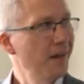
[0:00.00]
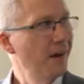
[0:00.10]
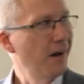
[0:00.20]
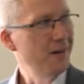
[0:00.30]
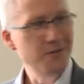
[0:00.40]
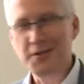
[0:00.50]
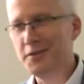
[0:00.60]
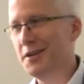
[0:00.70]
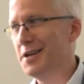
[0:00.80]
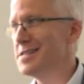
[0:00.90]

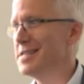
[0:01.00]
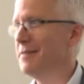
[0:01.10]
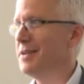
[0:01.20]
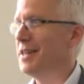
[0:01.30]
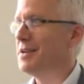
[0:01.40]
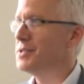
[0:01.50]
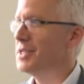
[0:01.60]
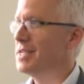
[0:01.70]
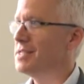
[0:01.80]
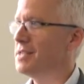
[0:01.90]
137 of those
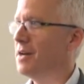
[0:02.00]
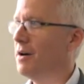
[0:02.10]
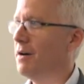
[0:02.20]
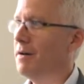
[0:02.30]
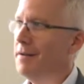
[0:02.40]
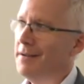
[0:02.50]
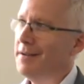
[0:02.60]
genes are